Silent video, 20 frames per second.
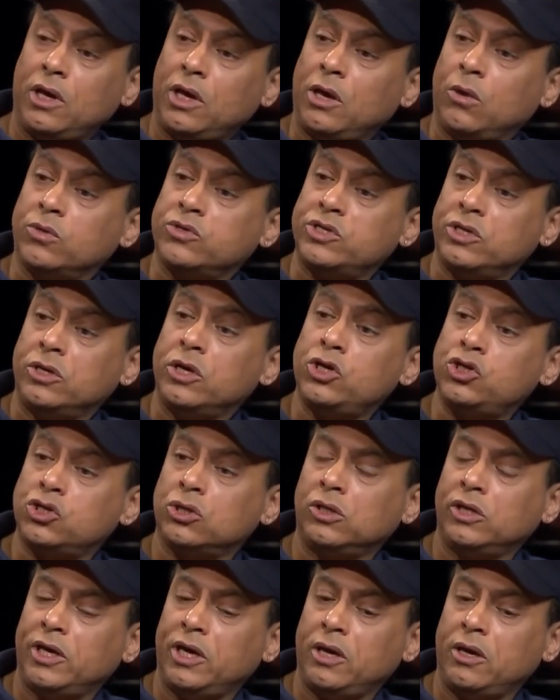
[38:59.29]
It was
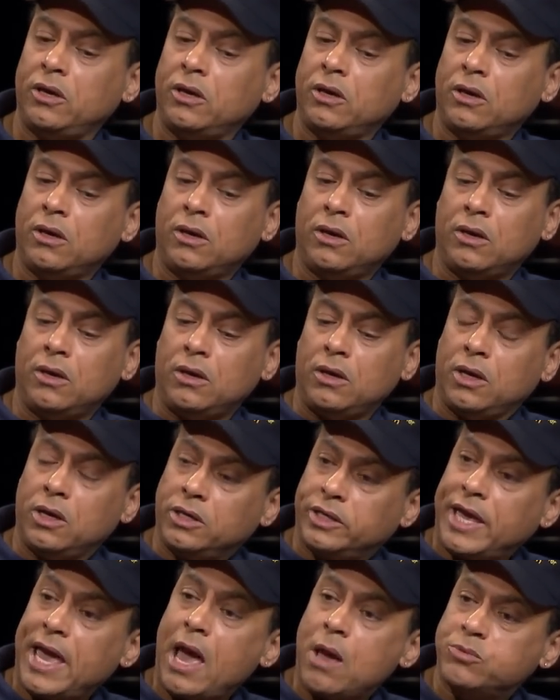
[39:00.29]
initially
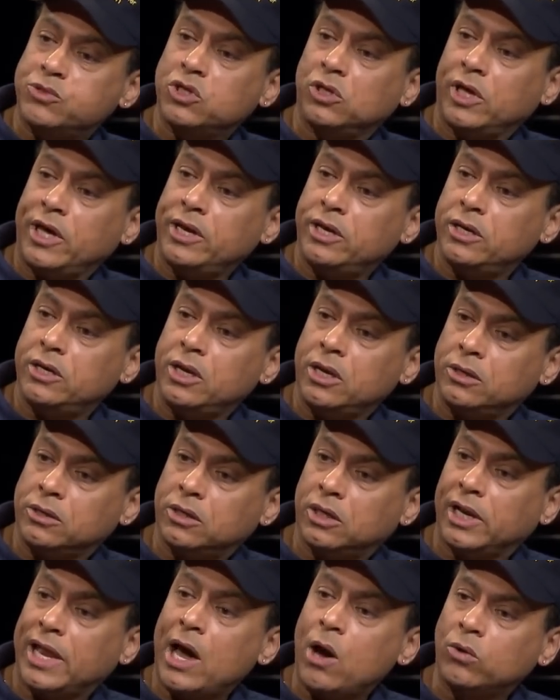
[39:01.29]
encapsulated in
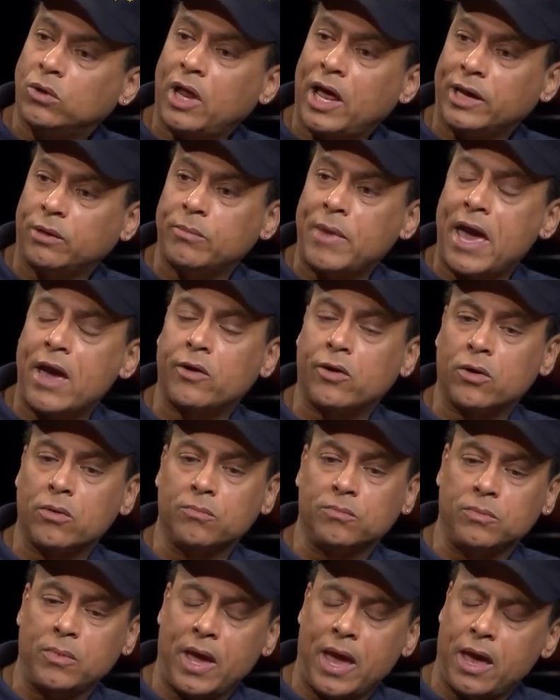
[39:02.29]
cloud-like matter,
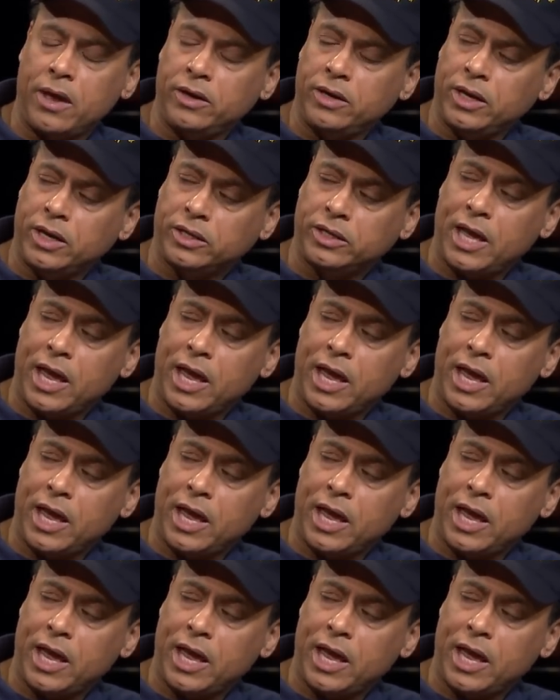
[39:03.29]
and it